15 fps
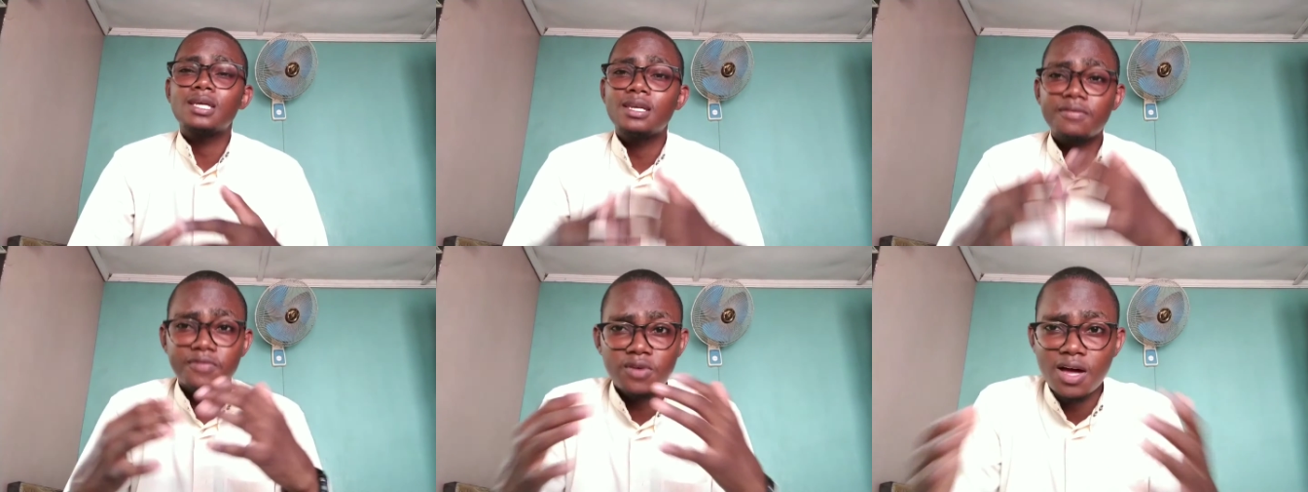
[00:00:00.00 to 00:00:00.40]

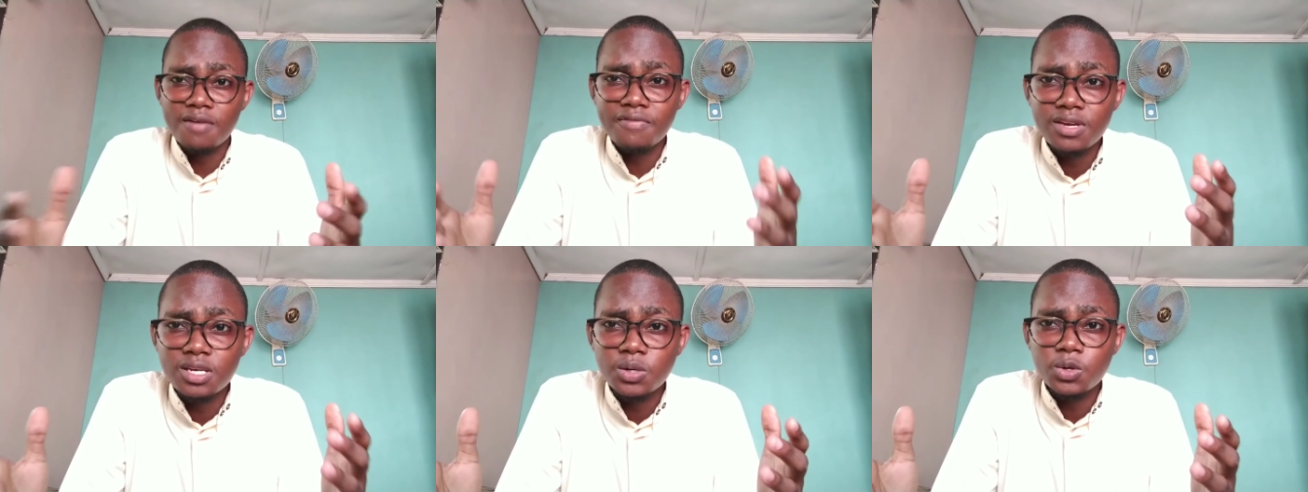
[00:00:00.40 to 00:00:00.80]
And if you
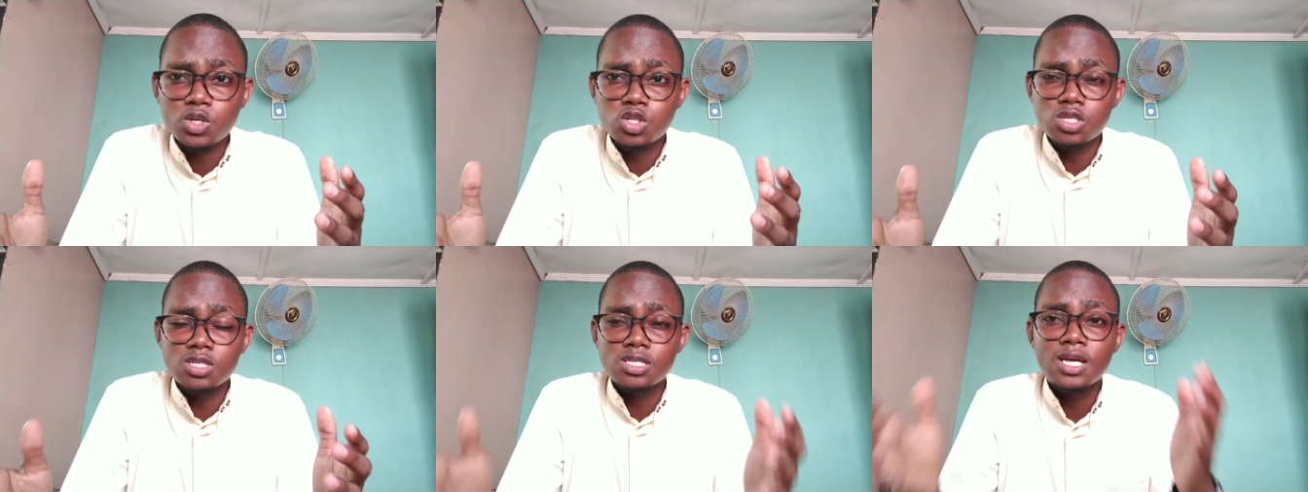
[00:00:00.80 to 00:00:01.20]
have any
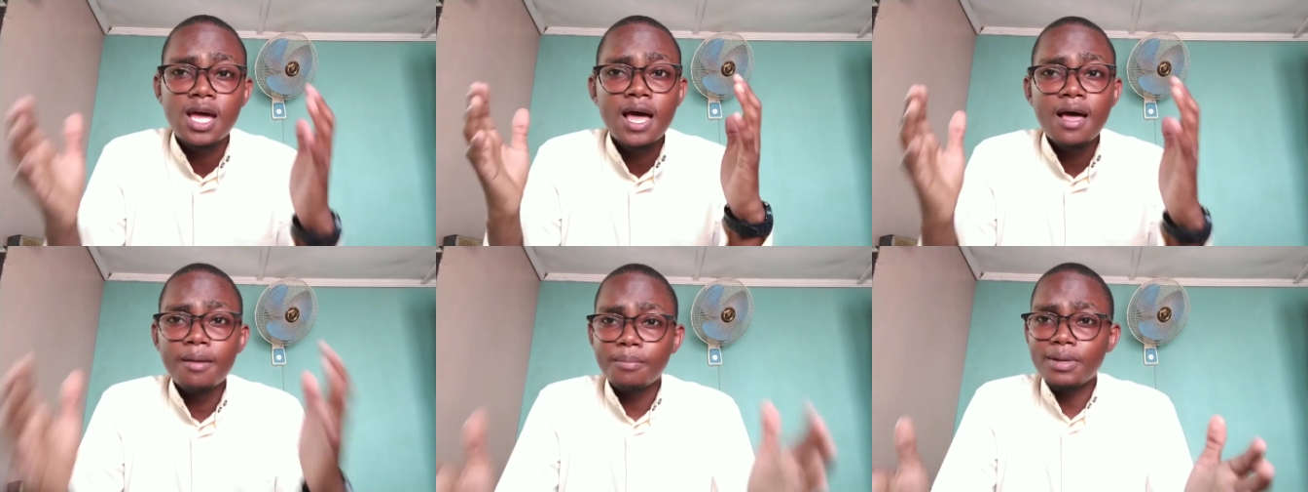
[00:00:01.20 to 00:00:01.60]
questions,
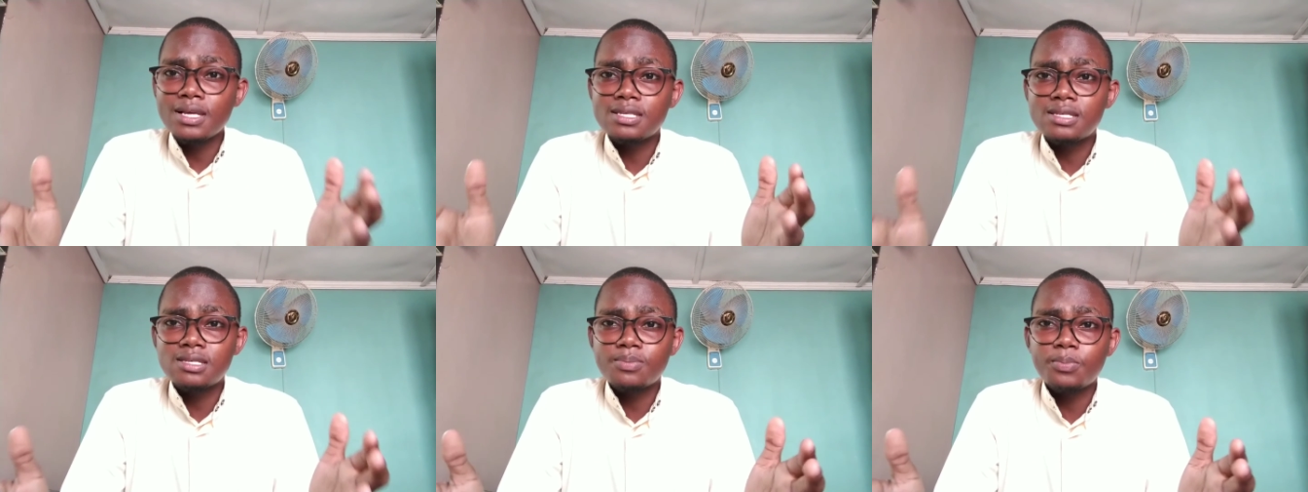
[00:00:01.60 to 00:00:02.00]

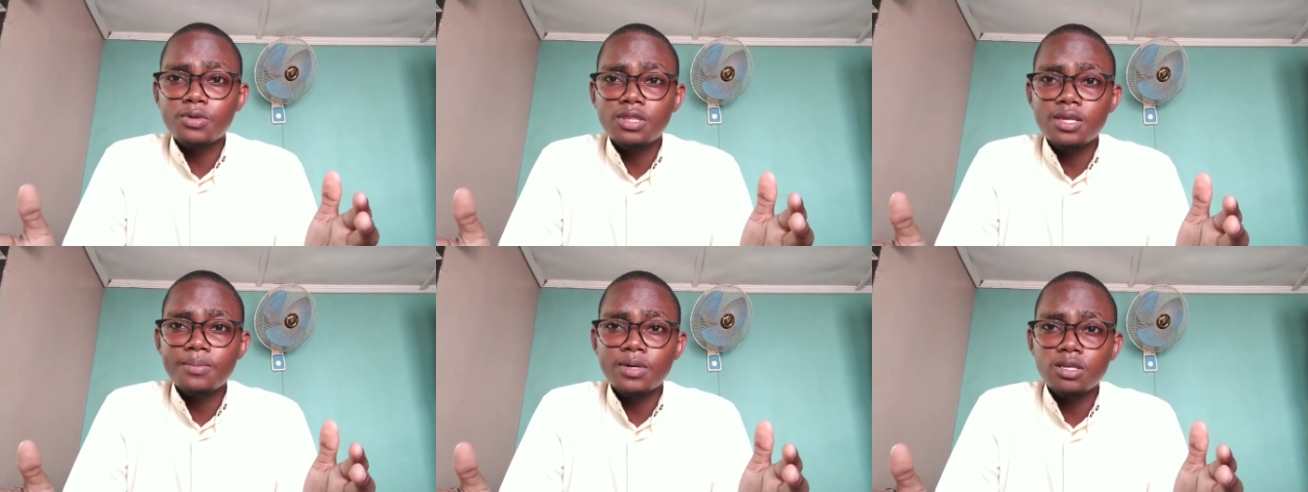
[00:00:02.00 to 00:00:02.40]
please
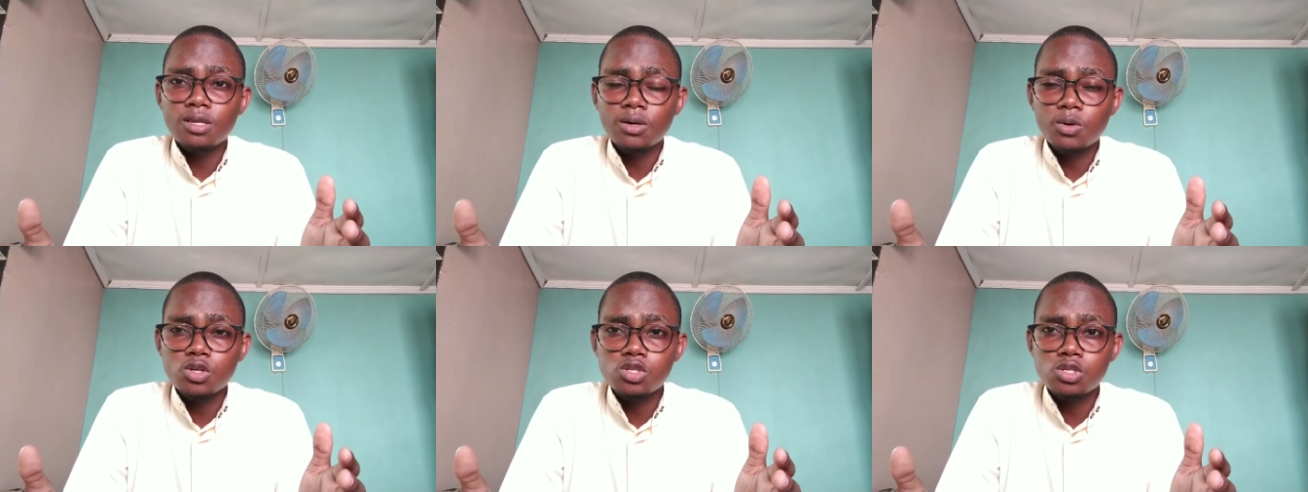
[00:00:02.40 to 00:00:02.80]
put them in
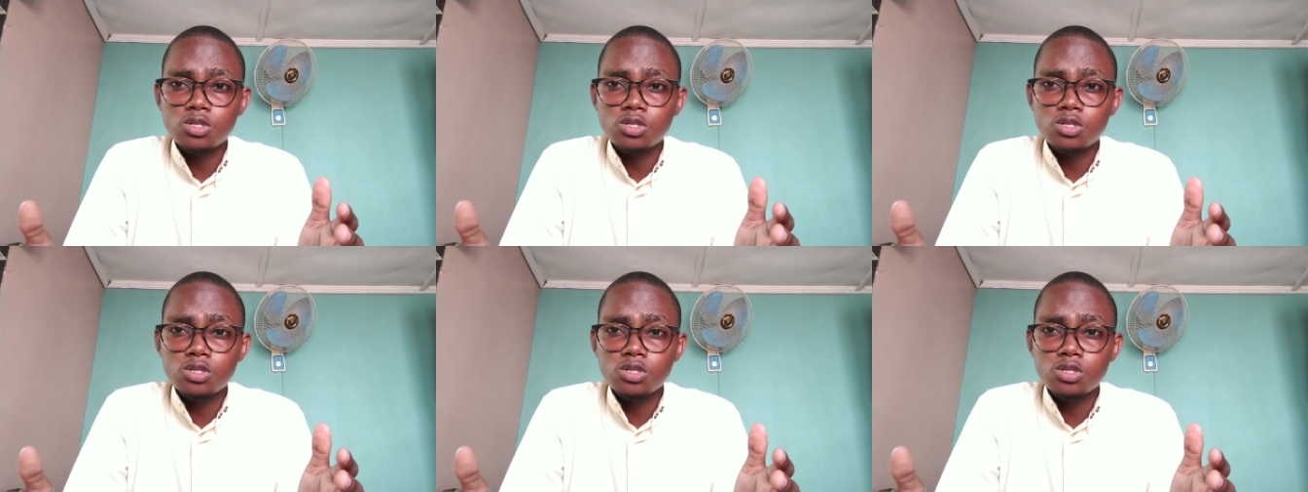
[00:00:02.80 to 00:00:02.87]
the